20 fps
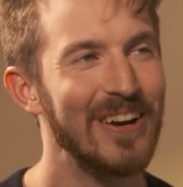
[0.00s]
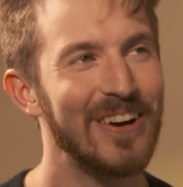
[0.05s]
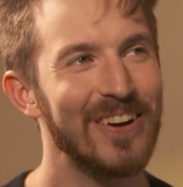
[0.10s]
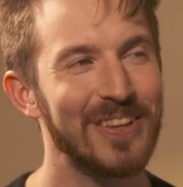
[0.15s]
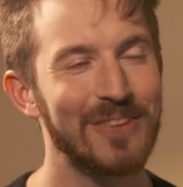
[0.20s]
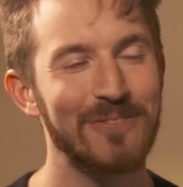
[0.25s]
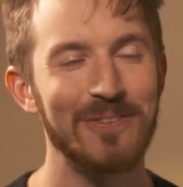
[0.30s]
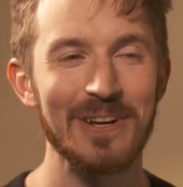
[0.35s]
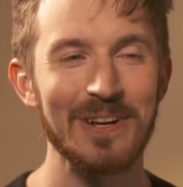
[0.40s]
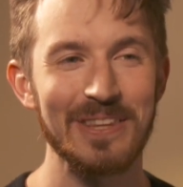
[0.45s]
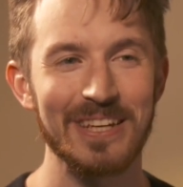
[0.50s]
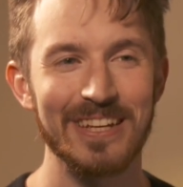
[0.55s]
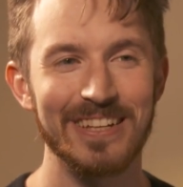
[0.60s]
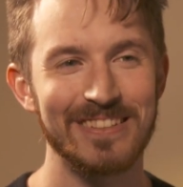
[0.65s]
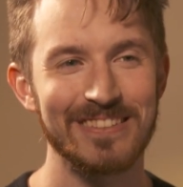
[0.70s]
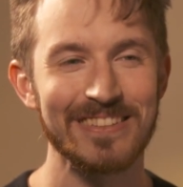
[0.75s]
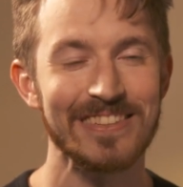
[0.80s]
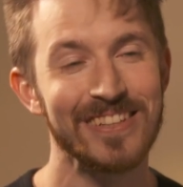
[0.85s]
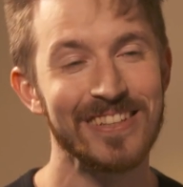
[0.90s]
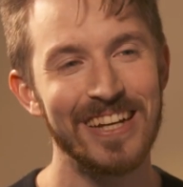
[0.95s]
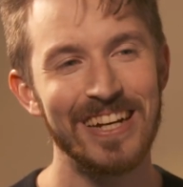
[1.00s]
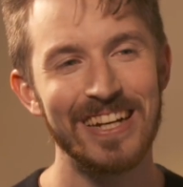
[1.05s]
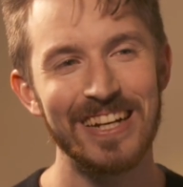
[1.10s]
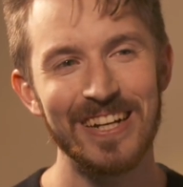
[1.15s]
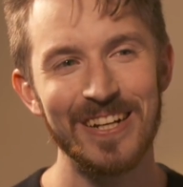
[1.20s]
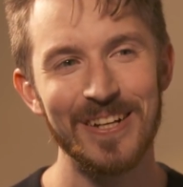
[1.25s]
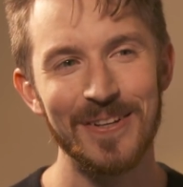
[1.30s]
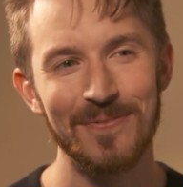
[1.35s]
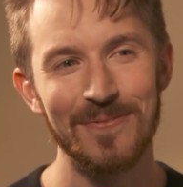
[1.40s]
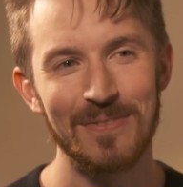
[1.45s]
Well, the funny thing is,
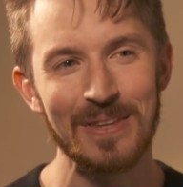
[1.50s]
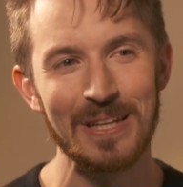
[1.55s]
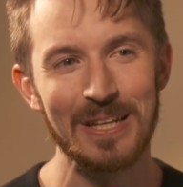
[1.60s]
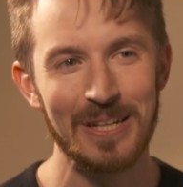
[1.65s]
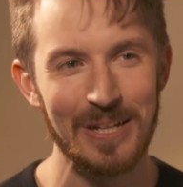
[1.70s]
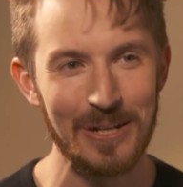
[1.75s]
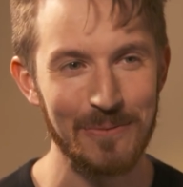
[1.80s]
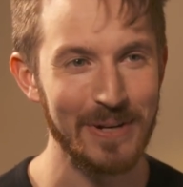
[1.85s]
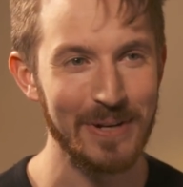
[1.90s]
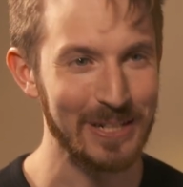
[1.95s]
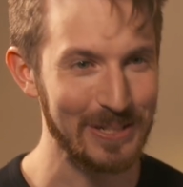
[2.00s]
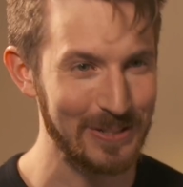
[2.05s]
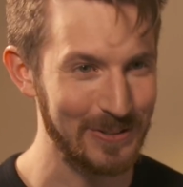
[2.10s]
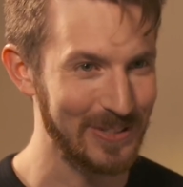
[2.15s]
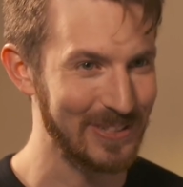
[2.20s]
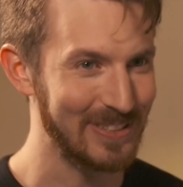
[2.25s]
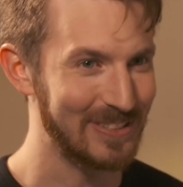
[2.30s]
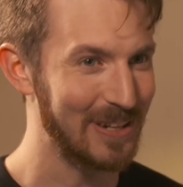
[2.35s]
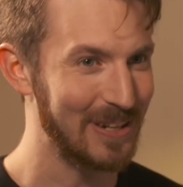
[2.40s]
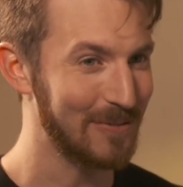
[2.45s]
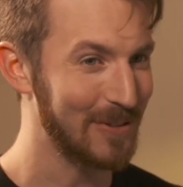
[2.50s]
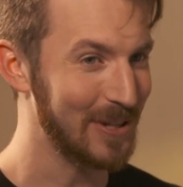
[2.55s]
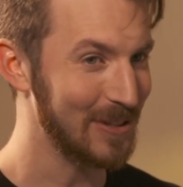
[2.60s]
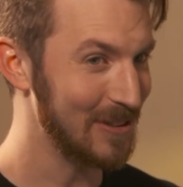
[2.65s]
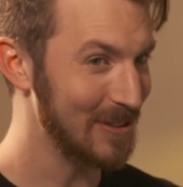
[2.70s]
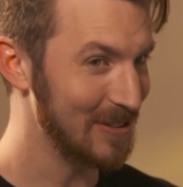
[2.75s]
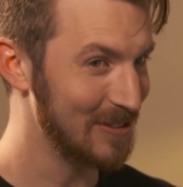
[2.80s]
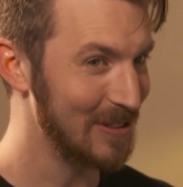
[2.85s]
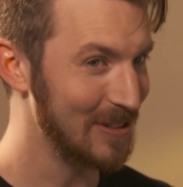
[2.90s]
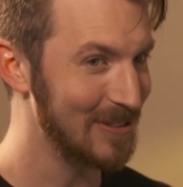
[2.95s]
they'll make doing stuff like
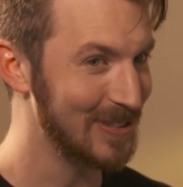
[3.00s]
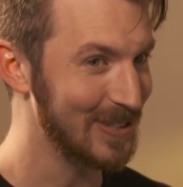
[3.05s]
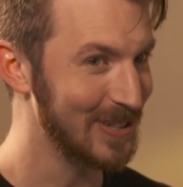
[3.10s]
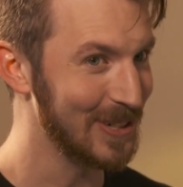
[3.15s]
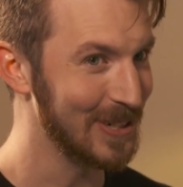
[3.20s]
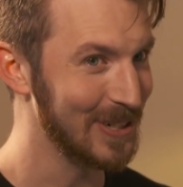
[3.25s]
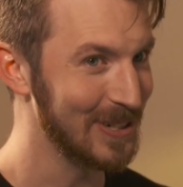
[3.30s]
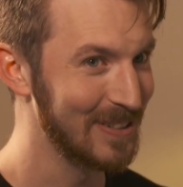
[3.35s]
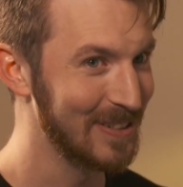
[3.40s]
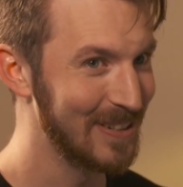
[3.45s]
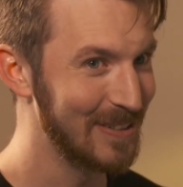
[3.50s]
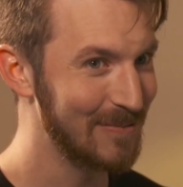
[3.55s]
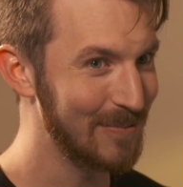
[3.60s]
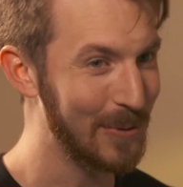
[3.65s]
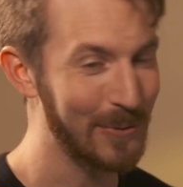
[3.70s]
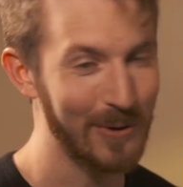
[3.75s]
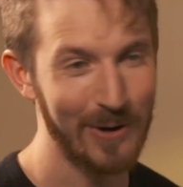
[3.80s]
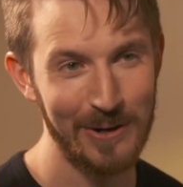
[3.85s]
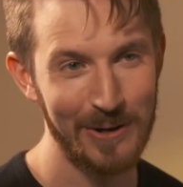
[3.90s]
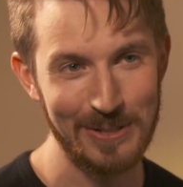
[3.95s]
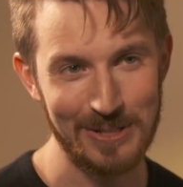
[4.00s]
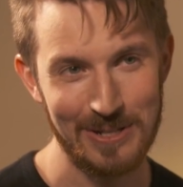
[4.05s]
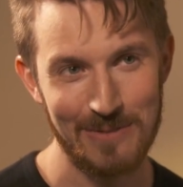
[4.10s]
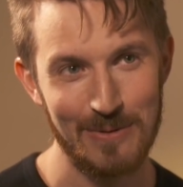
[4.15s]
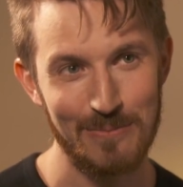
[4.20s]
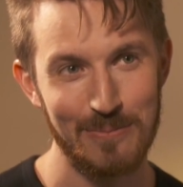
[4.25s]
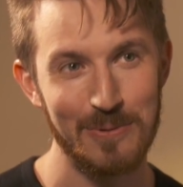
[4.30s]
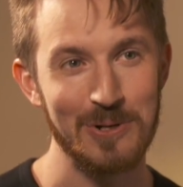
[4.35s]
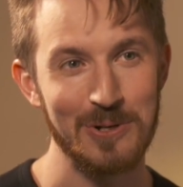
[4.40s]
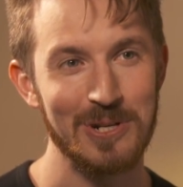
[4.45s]
this easier, but we're always going to
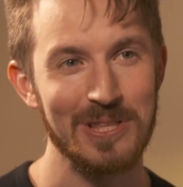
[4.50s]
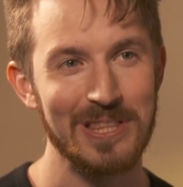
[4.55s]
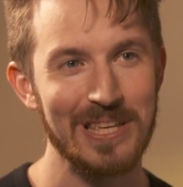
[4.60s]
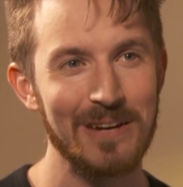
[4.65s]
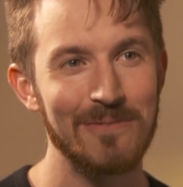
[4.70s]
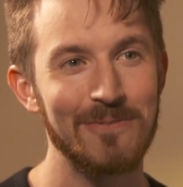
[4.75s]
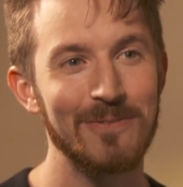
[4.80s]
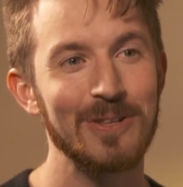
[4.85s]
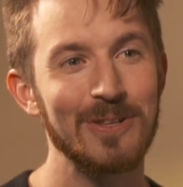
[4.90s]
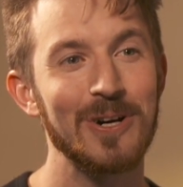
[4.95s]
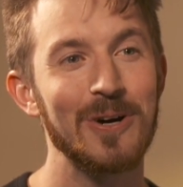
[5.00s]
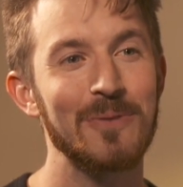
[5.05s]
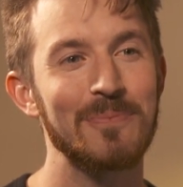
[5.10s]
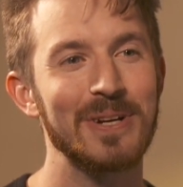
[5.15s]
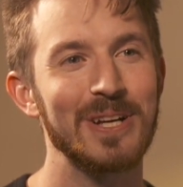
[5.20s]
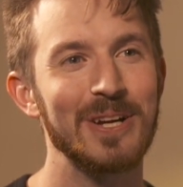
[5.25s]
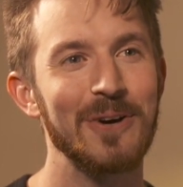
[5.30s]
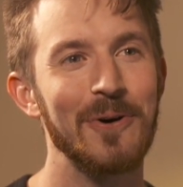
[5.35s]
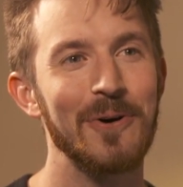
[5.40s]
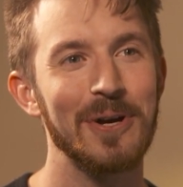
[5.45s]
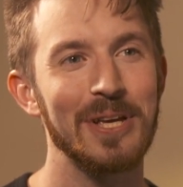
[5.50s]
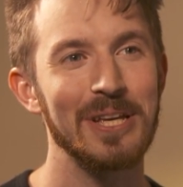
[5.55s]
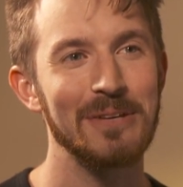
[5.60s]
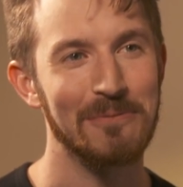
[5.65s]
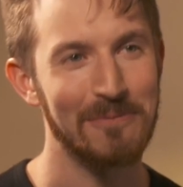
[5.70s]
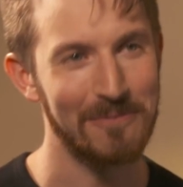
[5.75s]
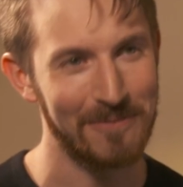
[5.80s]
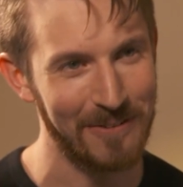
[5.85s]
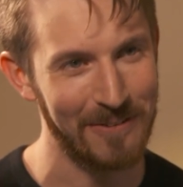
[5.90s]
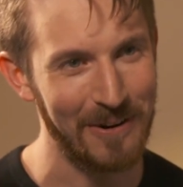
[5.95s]
be pushing the envelope and going
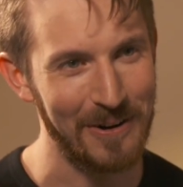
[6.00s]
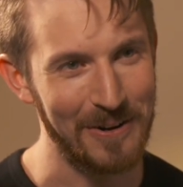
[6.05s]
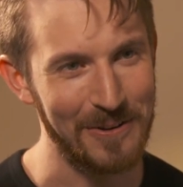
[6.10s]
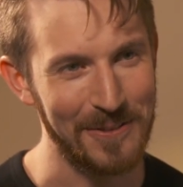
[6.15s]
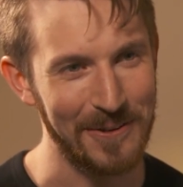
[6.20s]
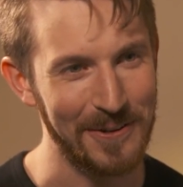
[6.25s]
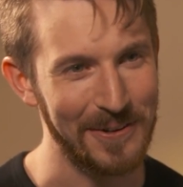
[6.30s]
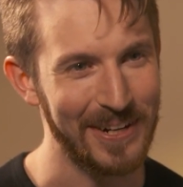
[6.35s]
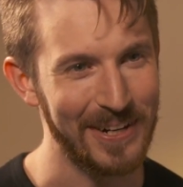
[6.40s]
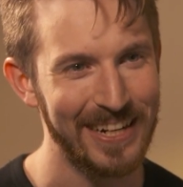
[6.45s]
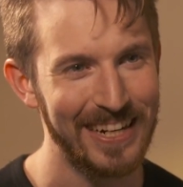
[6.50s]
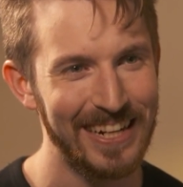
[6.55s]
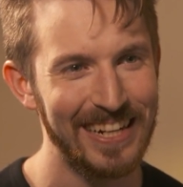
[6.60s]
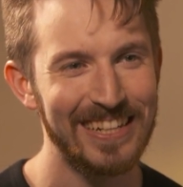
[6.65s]
even farther. Yeah.